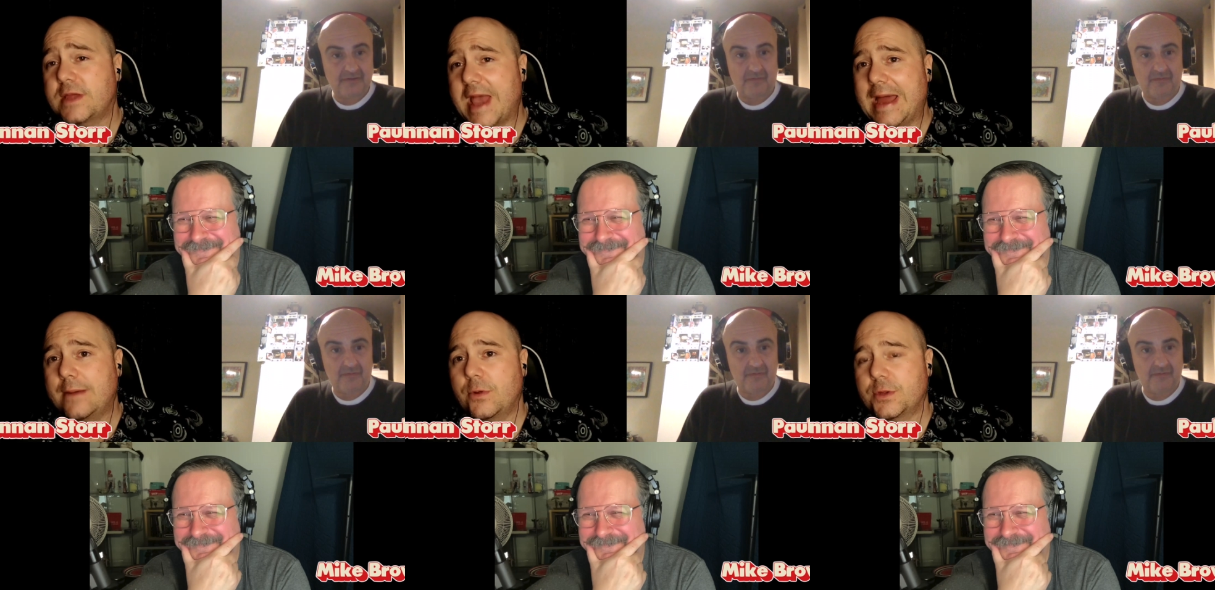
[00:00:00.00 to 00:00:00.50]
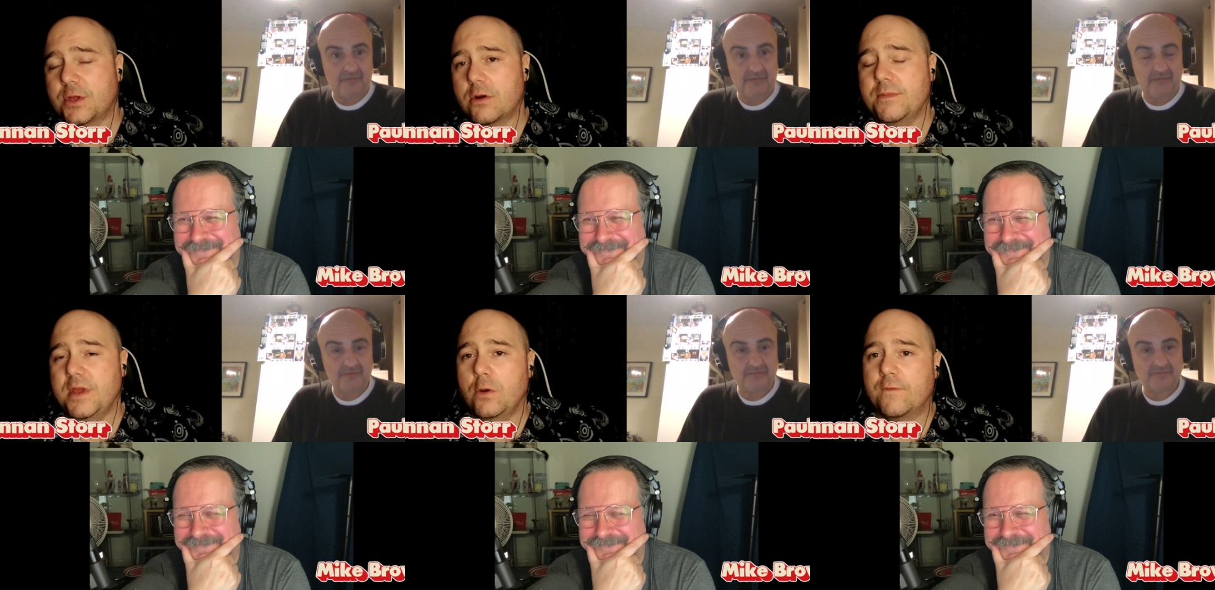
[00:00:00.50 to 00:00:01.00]
Speaker 1: animals are
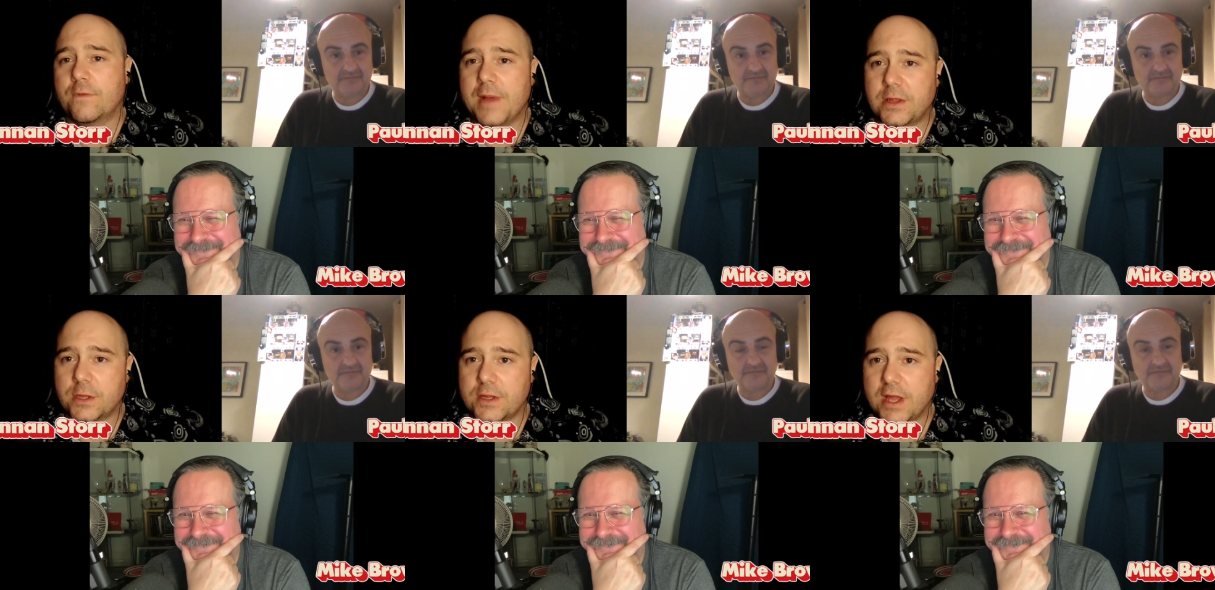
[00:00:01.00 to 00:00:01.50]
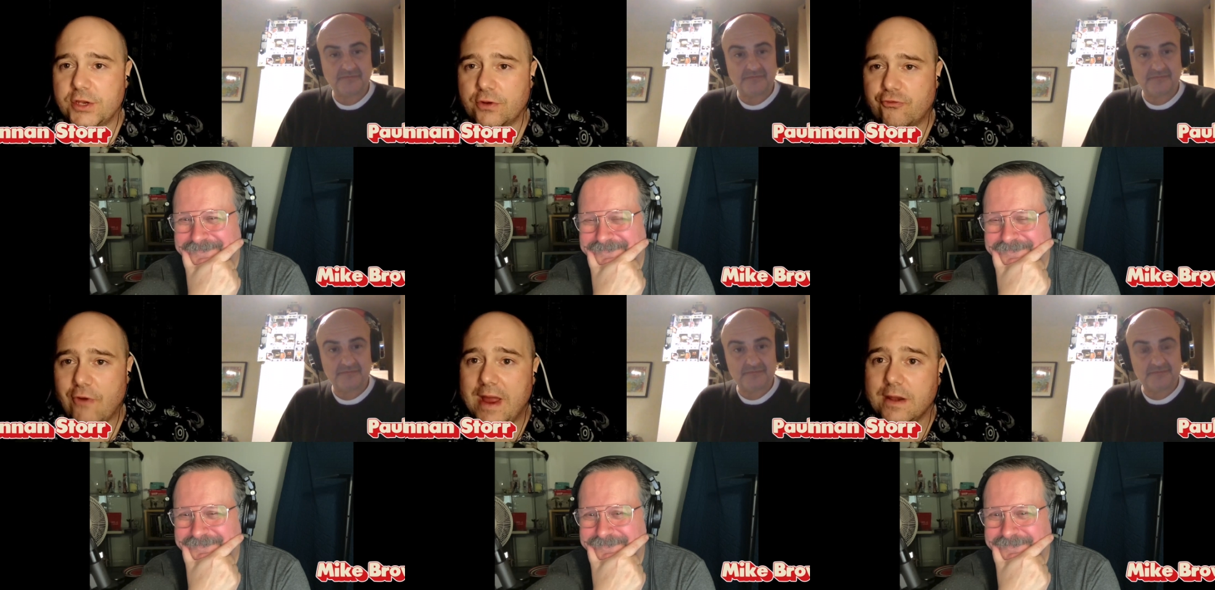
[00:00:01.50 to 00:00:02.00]
immune from existential
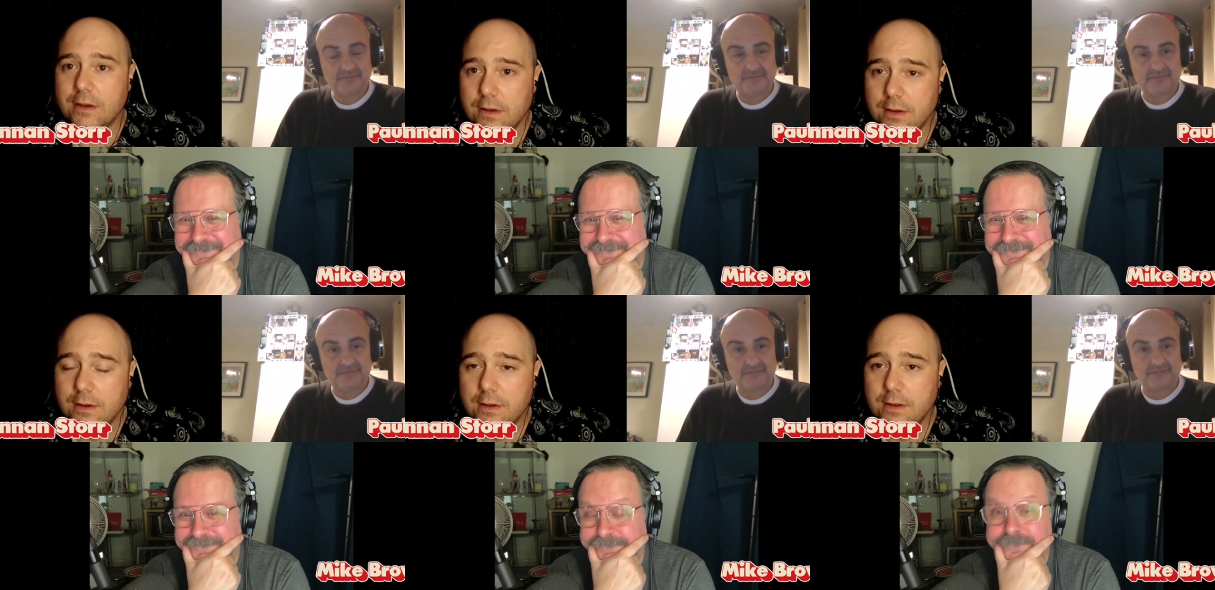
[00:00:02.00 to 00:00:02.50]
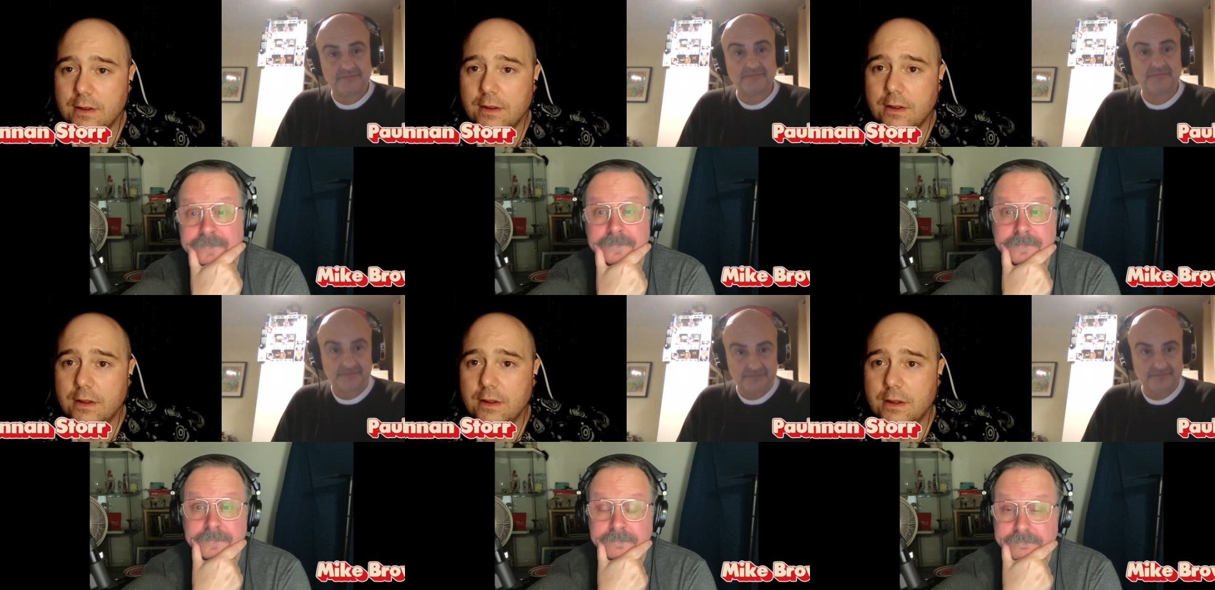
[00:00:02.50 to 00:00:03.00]
dread.
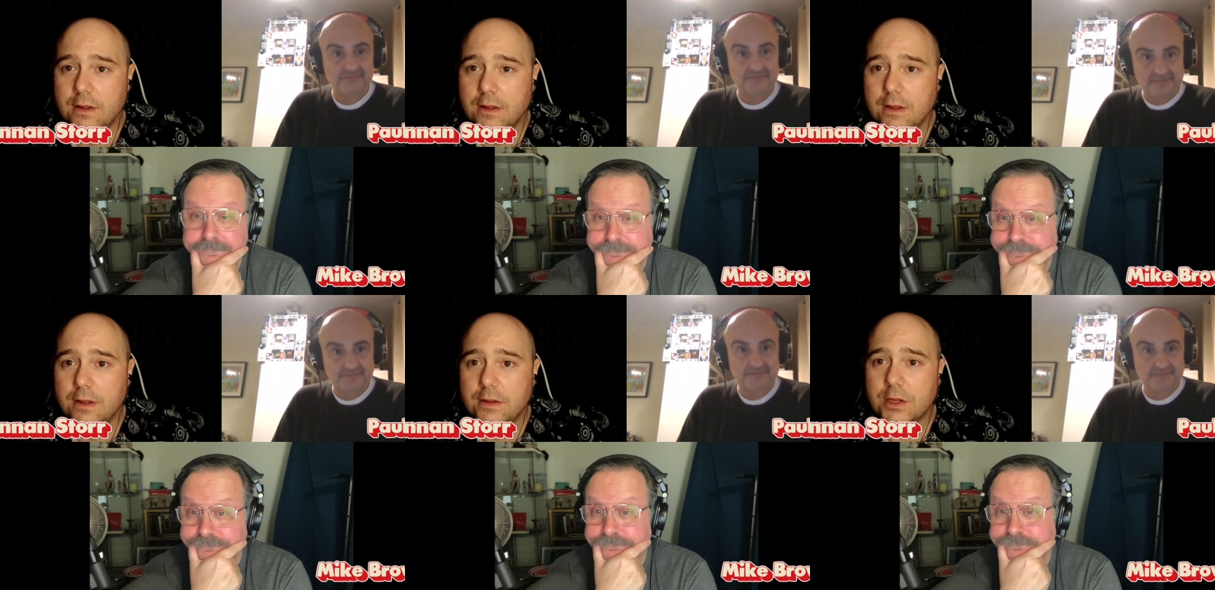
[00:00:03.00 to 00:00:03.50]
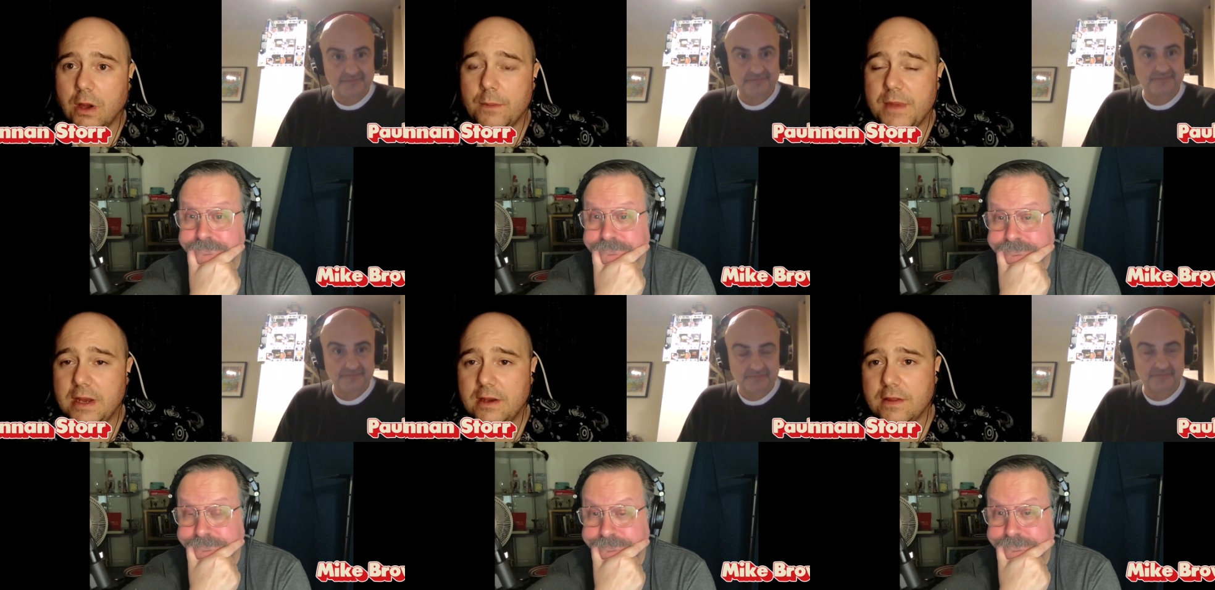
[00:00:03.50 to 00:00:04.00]
Mm. Mm. So I
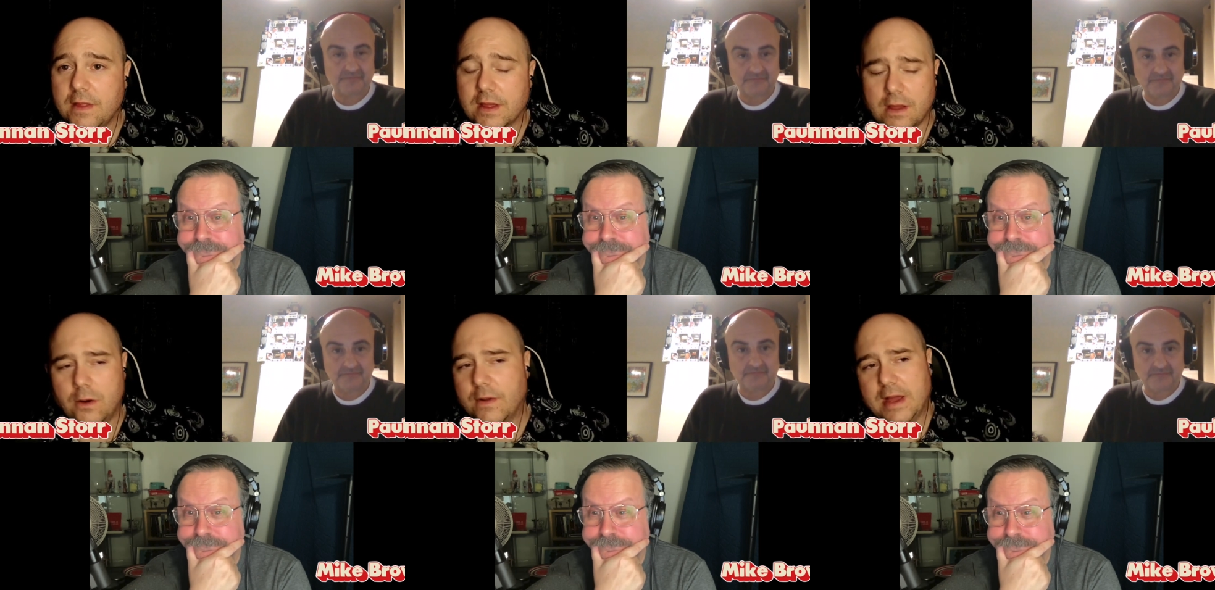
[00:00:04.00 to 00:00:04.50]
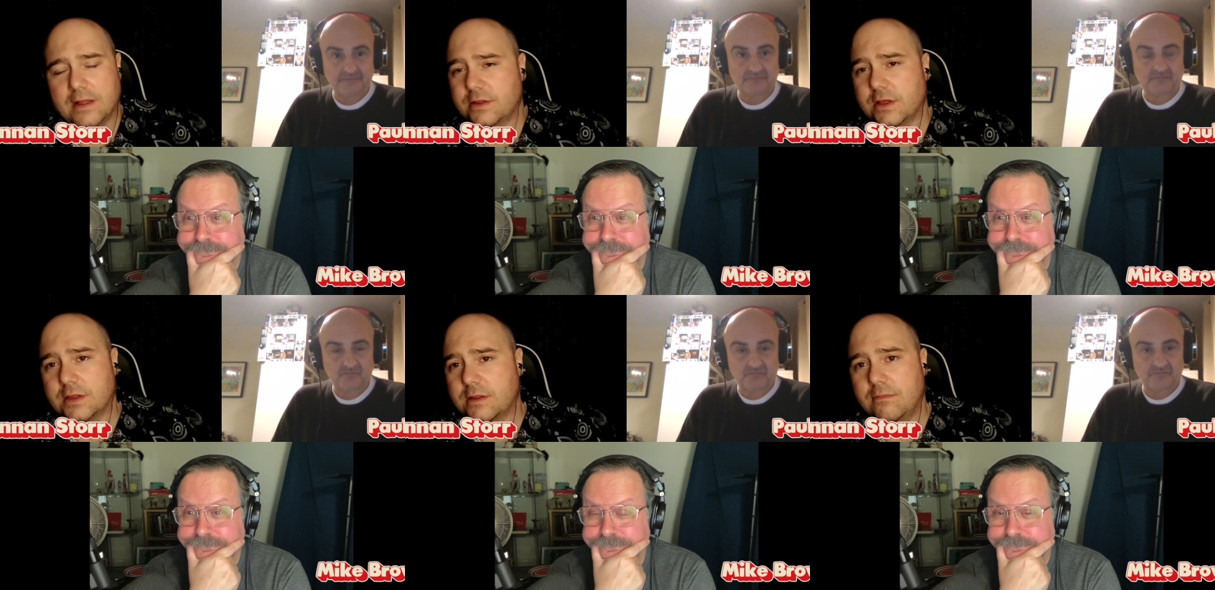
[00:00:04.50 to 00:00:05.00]
mean, it's like, oh, that's
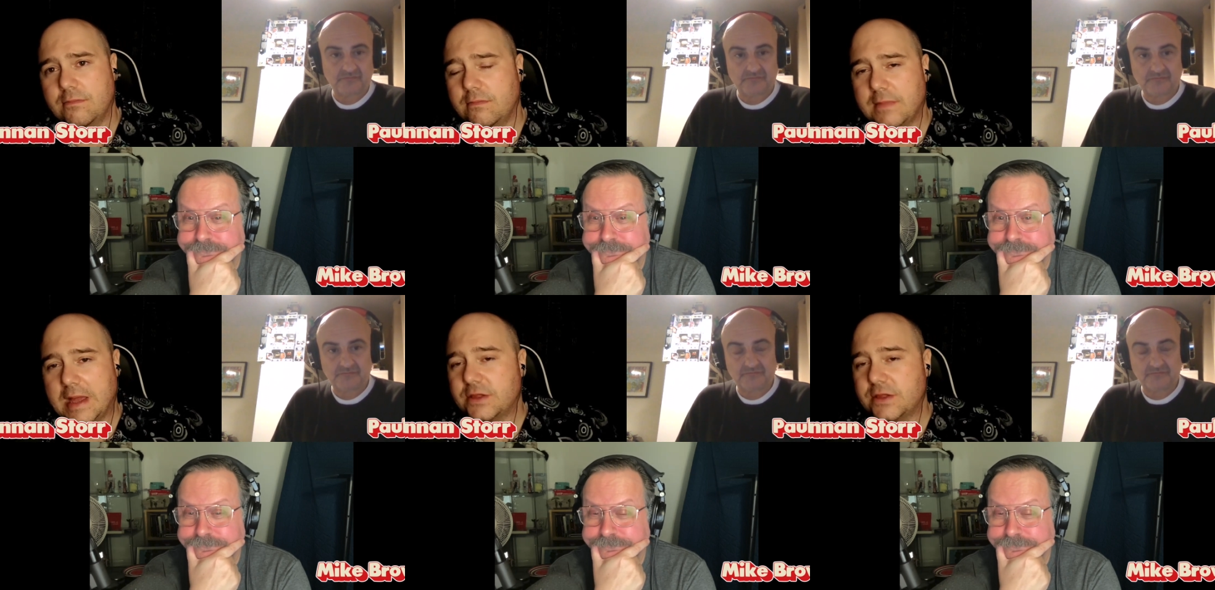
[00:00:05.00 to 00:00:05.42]
just that's